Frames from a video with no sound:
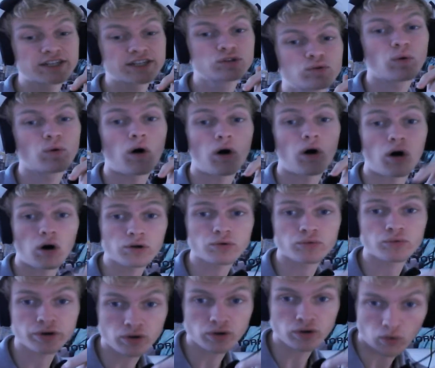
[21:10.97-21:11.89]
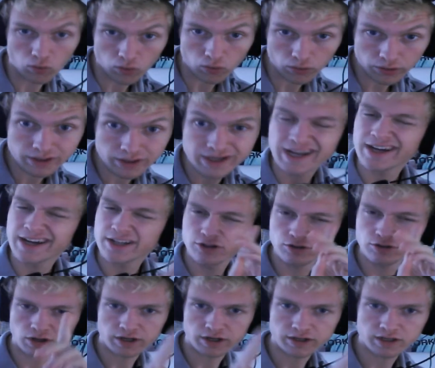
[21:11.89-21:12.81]
to auto record. I
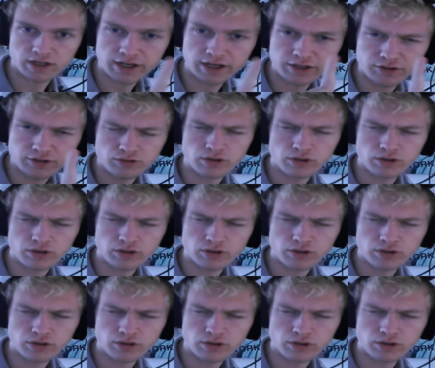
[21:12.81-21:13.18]
do